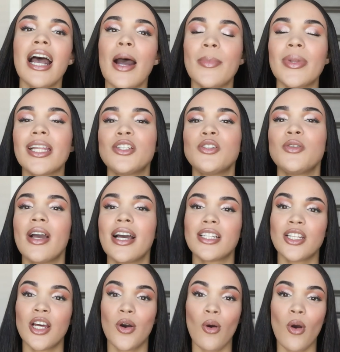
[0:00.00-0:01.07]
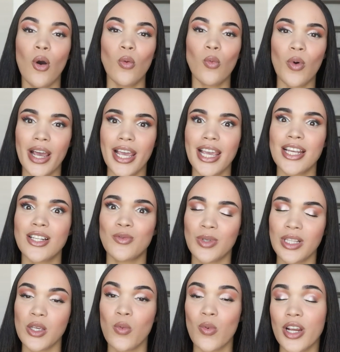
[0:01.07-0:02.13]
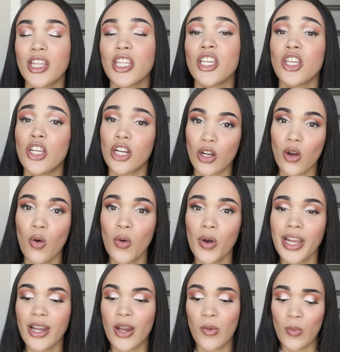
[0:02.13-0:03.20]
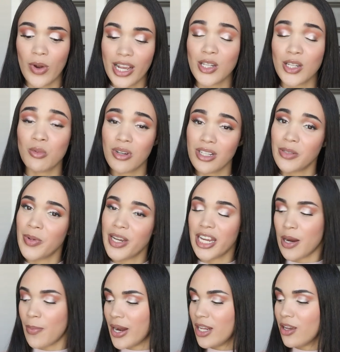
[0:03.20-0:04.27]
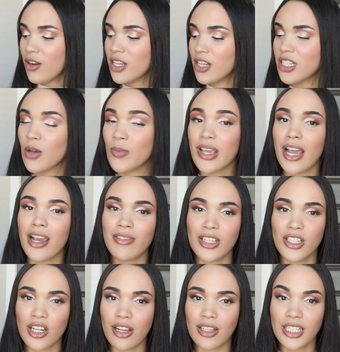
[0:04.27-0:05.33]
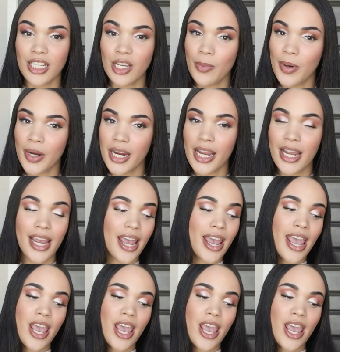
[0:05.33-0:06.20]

i'm gonna let you guys know what is really worth your coin and what is worth spending your money on so we have the charlotte tilbury